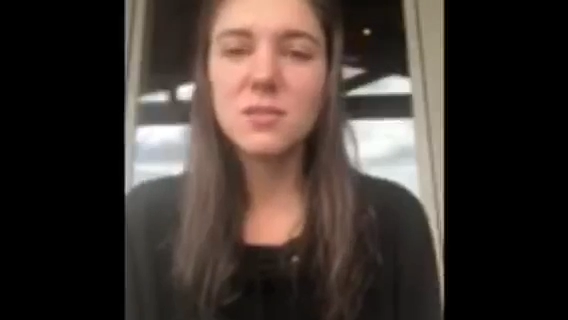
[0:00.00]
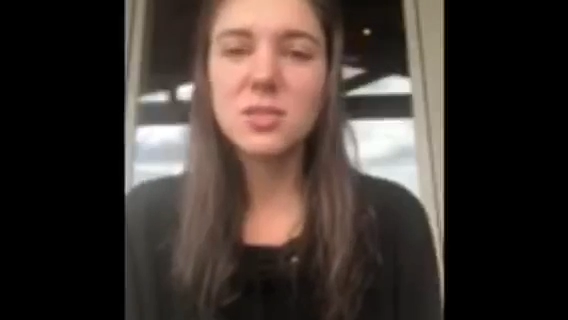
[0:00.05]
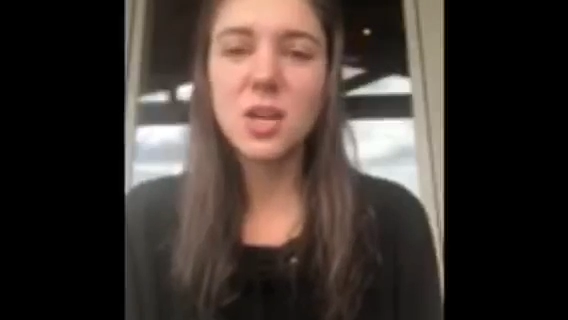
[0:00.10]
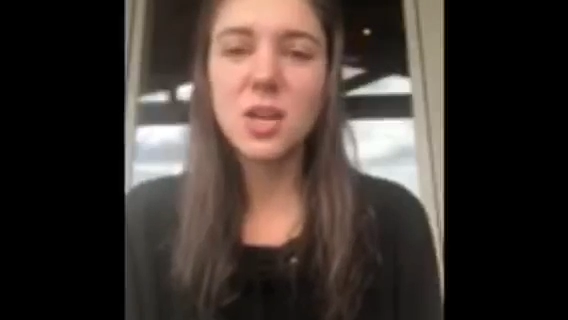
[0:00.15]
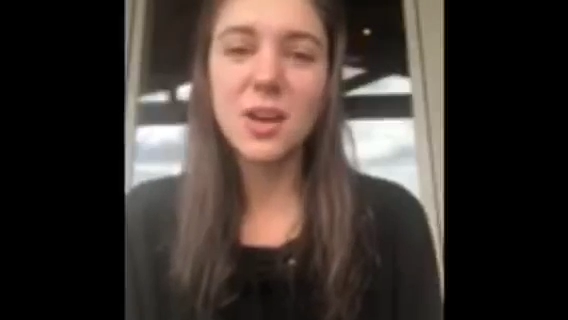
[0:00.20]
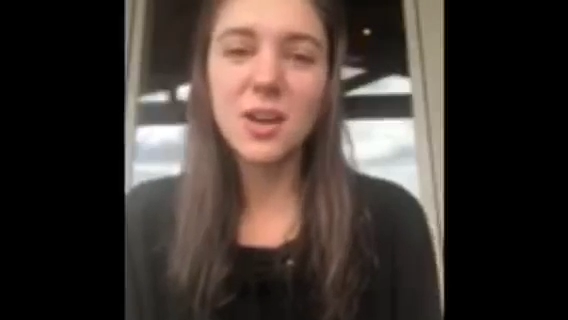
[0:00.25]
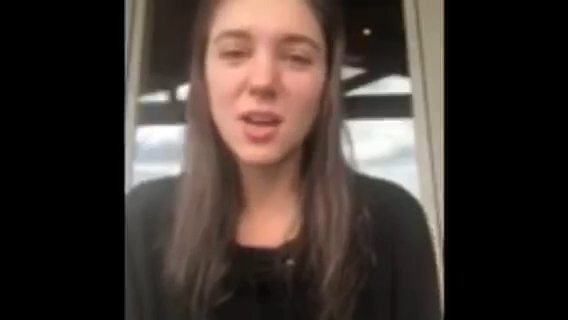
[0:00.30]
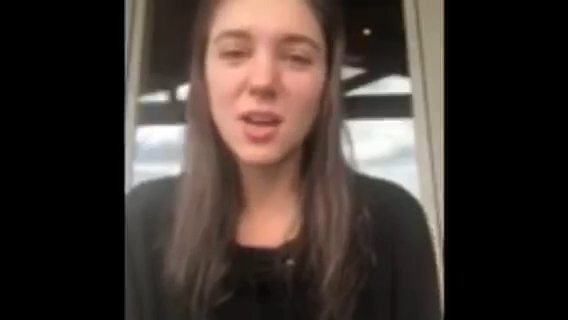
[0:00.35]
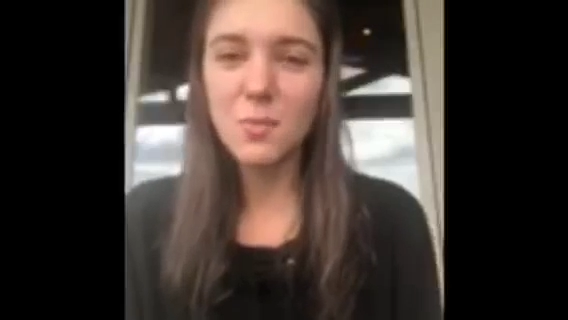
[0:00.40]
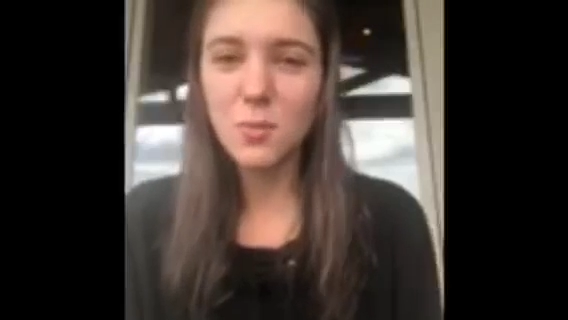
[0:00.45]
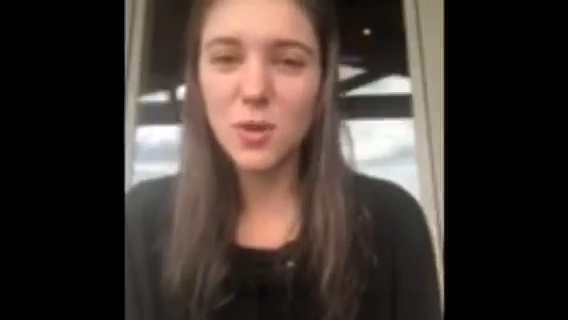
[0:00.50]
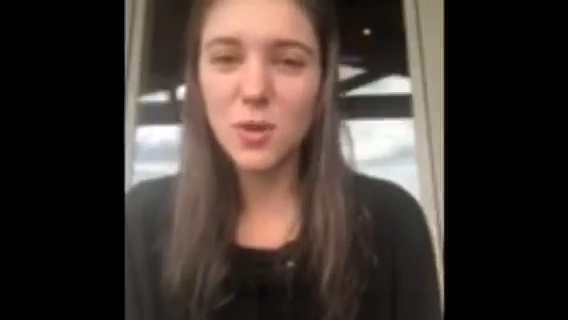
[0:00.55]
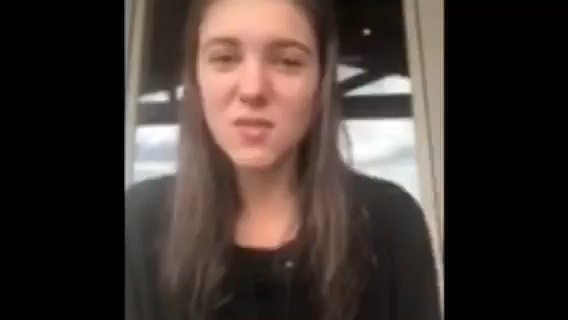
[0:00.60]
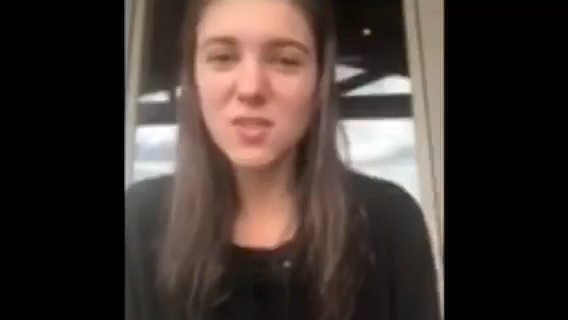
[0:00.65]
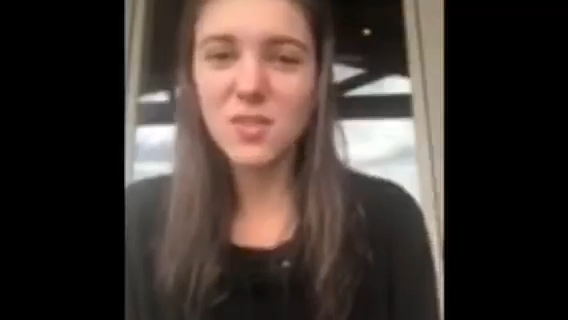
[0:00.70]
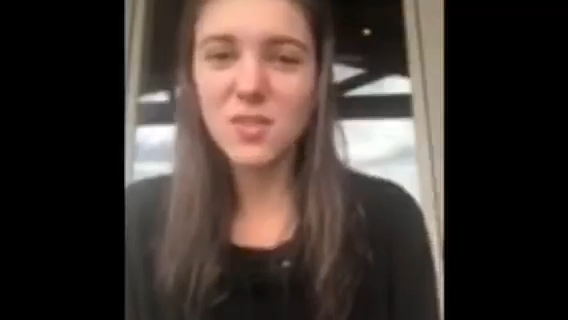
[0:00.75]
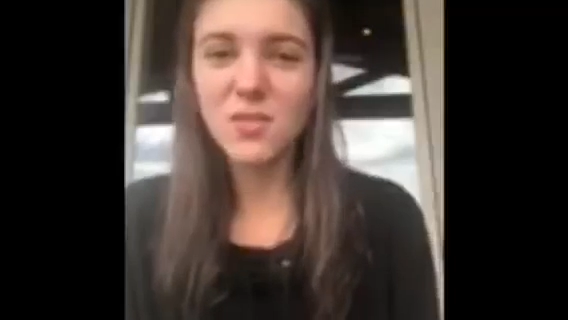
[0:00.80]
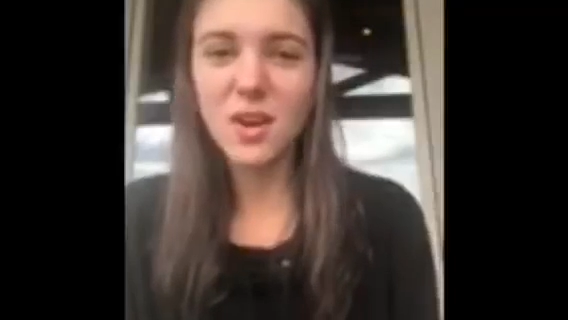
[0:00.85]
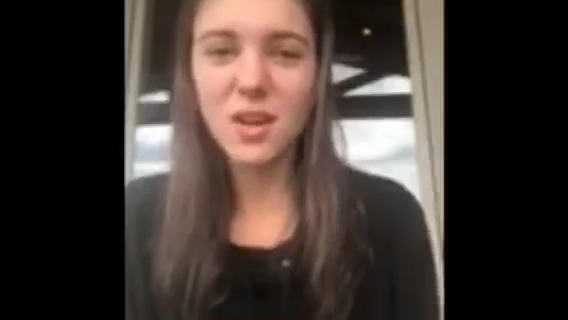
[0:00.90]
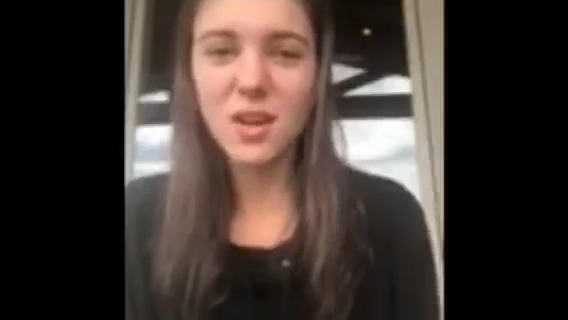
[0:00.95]
target more
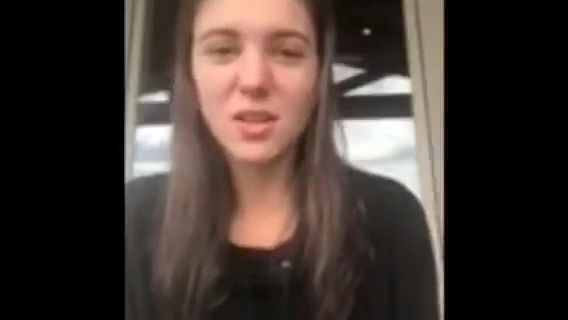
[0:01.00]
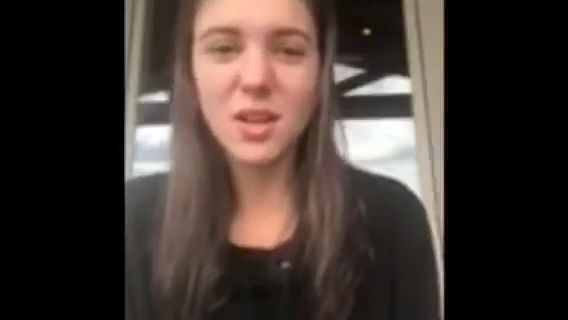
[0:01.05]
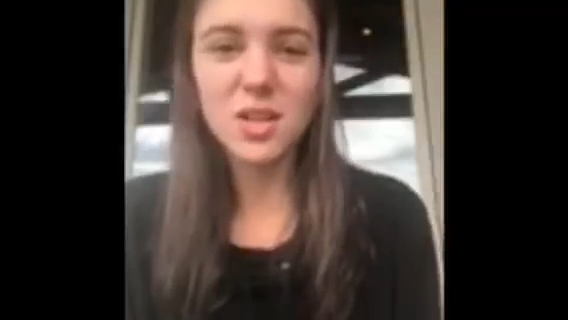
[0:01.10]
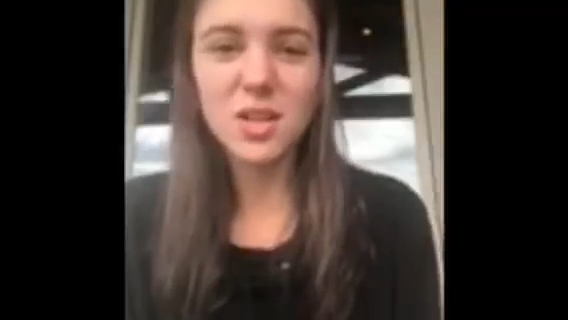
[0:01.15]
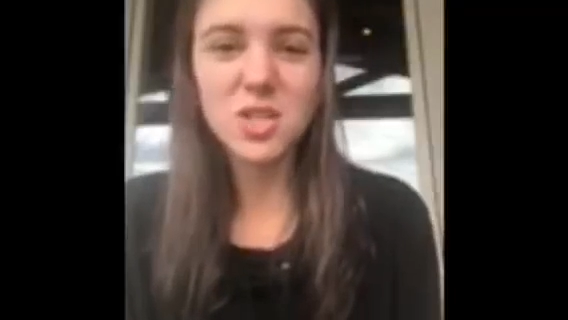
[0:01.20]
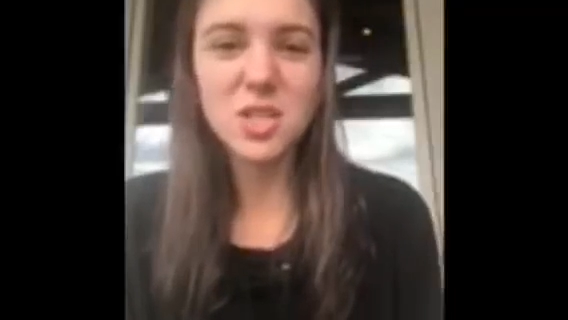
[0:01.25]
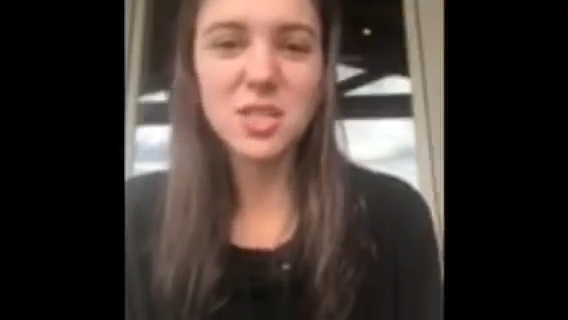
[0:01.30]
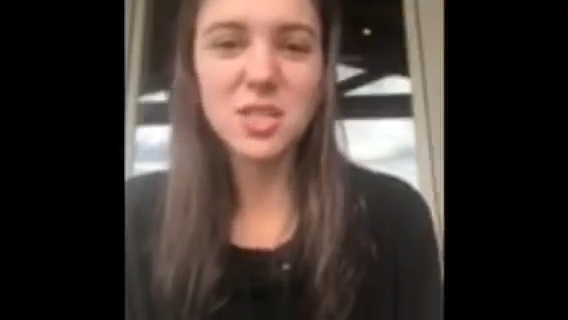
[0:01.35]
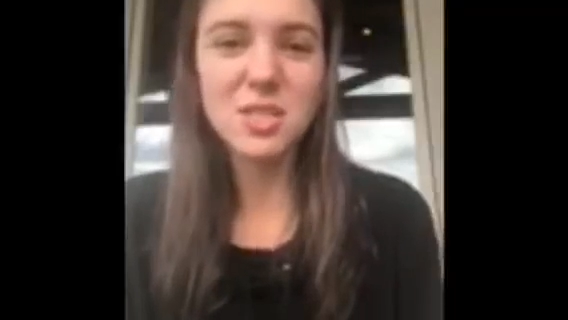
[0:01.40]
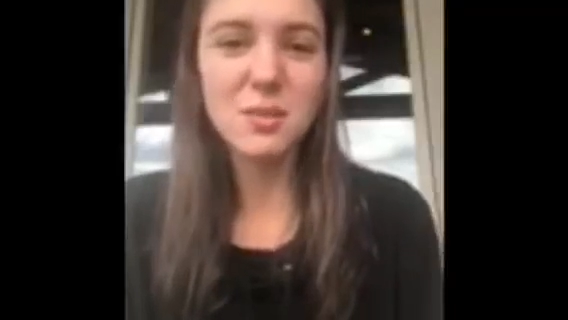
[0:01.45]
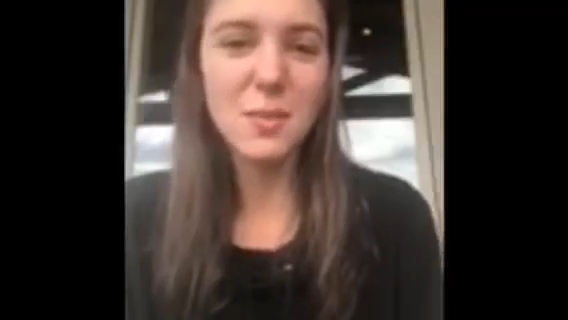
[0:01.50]
of the phonologic